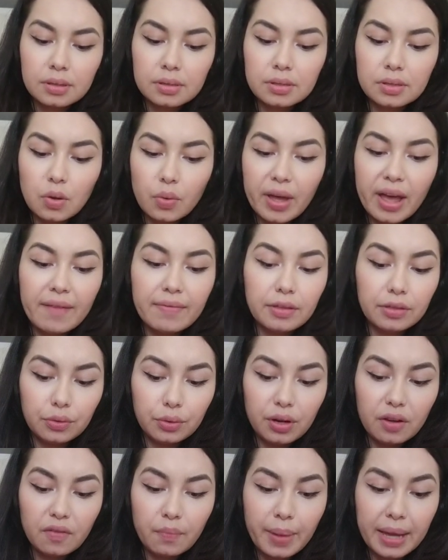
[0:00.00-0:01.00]
So we have the
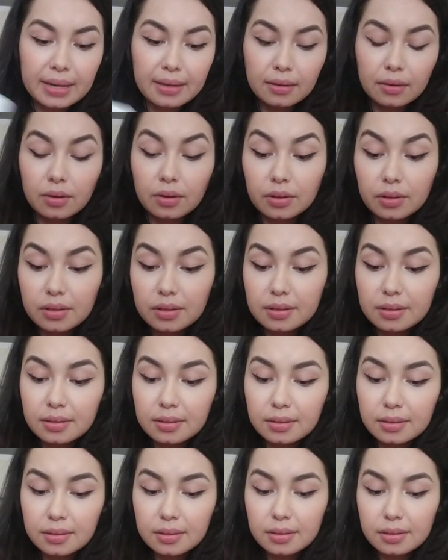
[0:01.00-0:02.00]
3 of
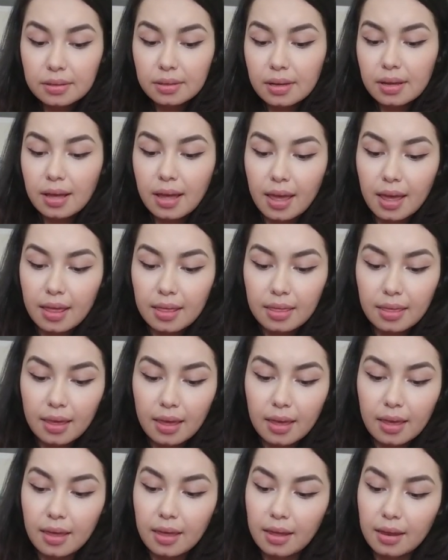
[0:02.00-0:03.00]
Pentacles, and
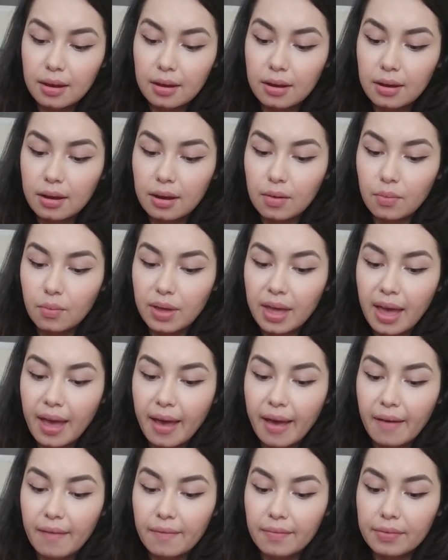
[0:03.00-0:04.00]
then we
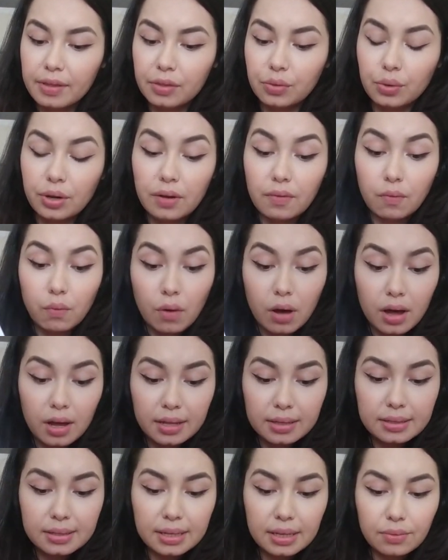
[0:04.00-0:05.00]
have the 3 of
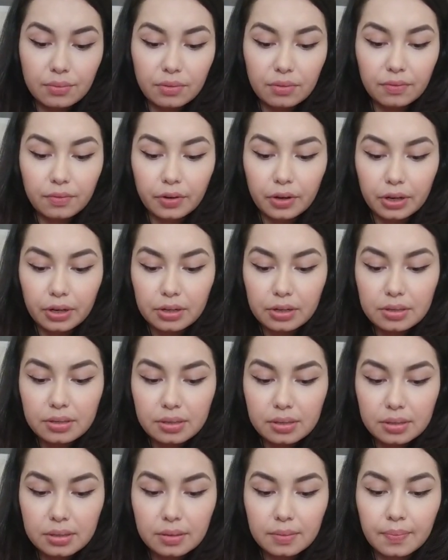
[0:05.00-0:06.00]
Wands in
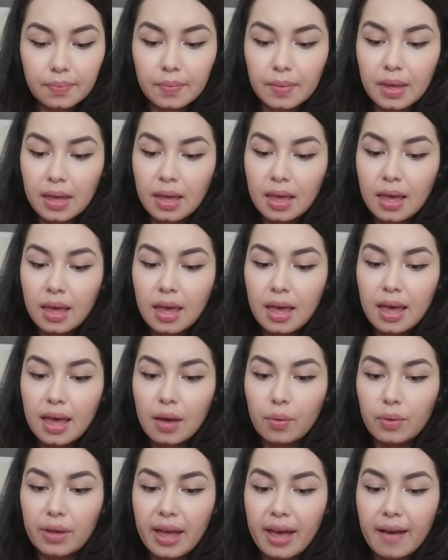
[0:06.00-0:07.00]
reverse,
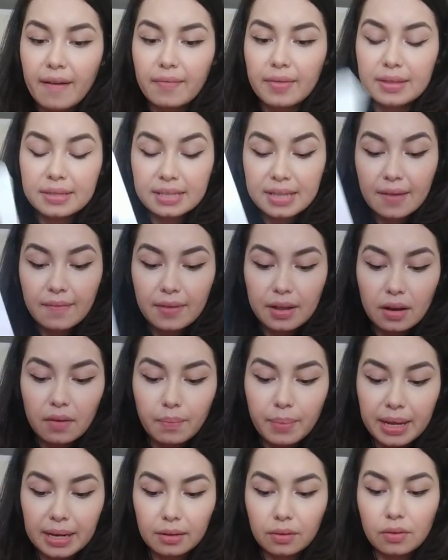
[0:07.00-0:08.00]
and we have the 7
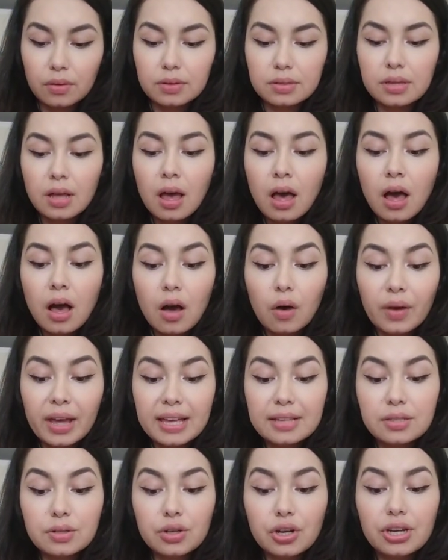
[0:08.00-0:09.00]
of Pentacles.
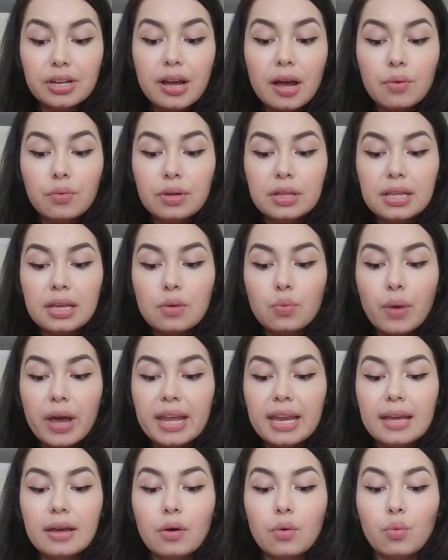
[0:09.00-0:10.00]
Okay, so you're not really
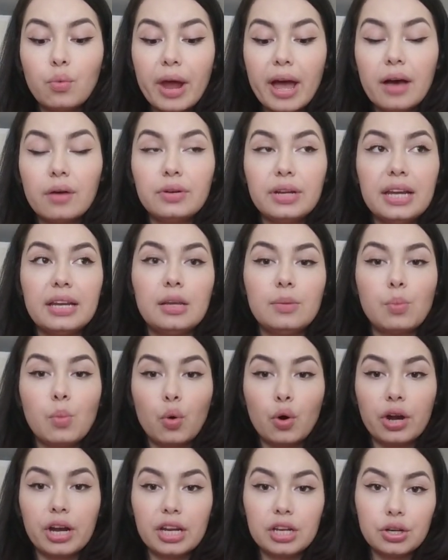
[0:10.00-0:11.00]
waiting around
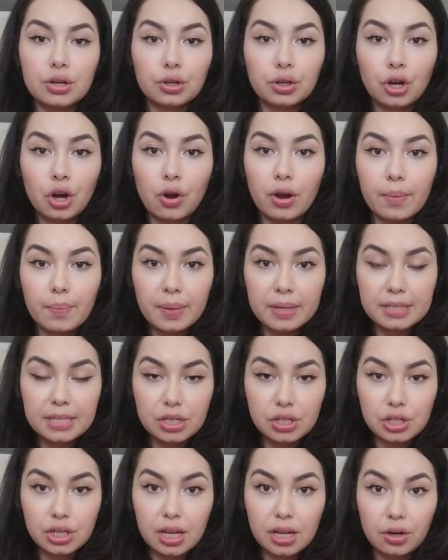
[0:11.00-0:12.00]
anymore in your current
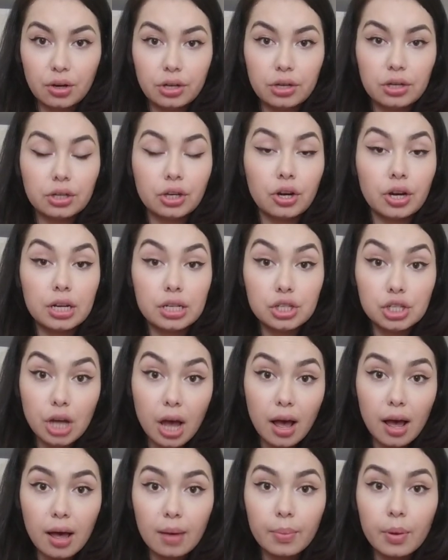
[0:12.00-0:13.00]
position or your current
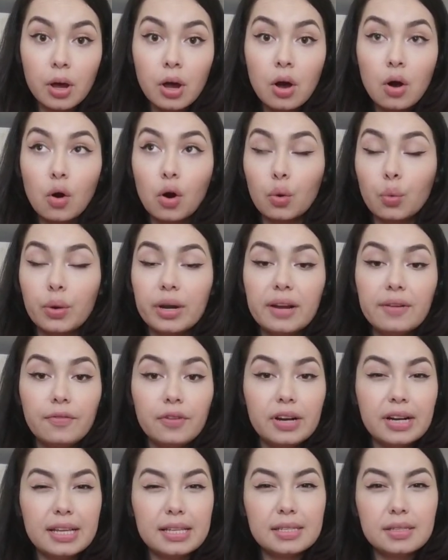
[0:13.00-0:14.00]
job or
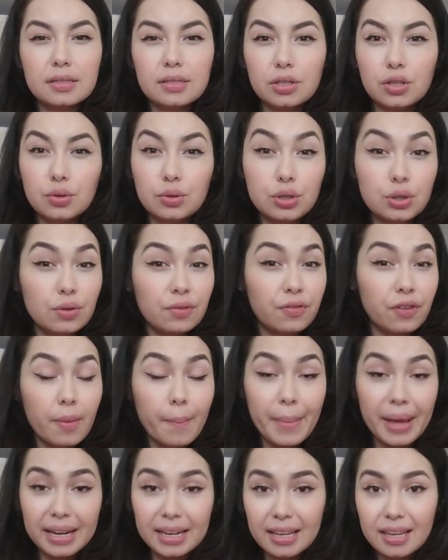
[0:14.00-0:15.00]
whatever it is you do for
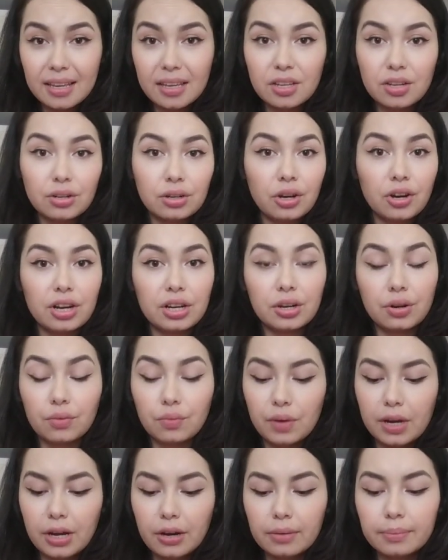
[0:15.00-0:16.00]
money, your current
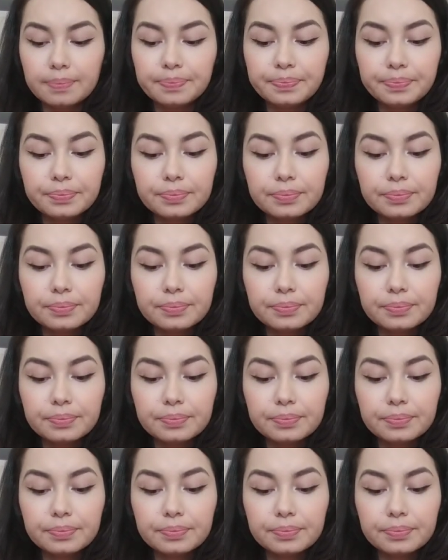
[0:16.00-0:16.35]
career.